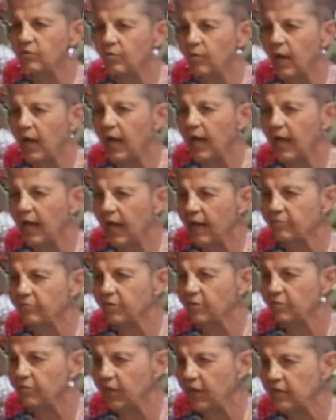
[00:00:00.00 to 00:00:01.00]
do I have
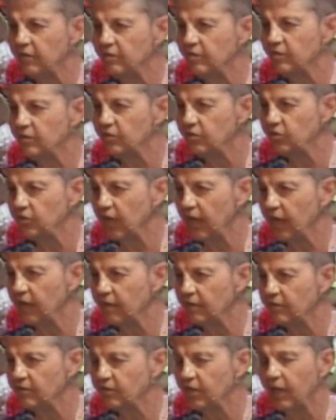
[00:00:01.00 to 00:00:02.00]
to face this
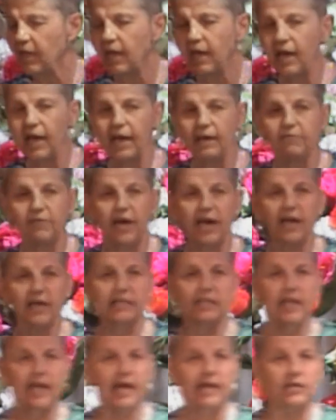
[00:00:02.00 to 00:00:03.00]
challenge? Have
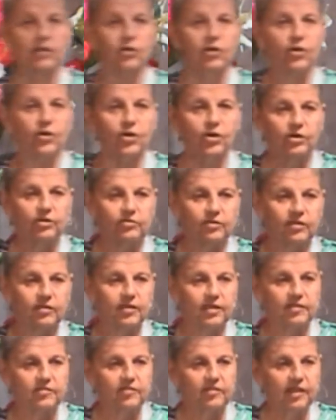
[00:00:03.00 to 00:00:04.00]
I not learned
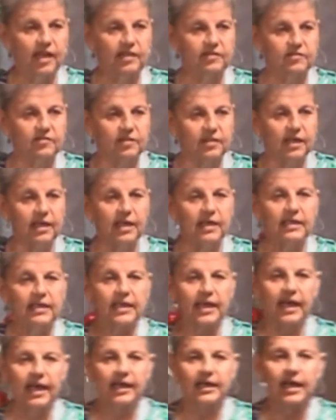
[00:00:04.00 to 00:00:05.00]
this lesson?
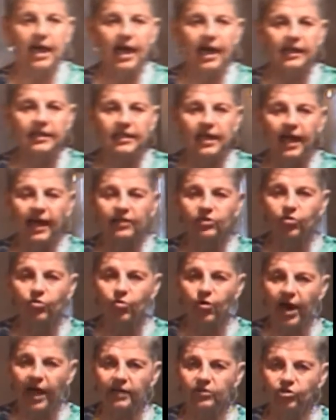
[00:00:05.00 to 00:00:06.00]
Can I not
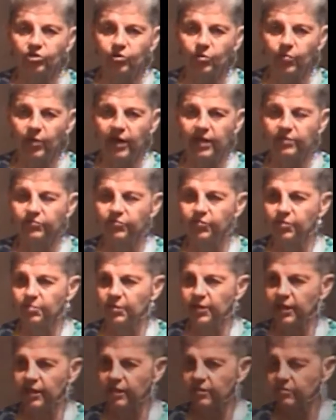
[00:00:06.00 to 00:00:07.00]
graduate
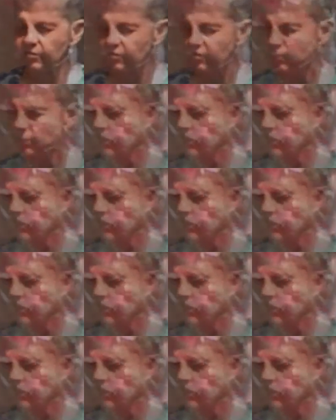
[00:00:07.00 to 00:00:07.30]
from this?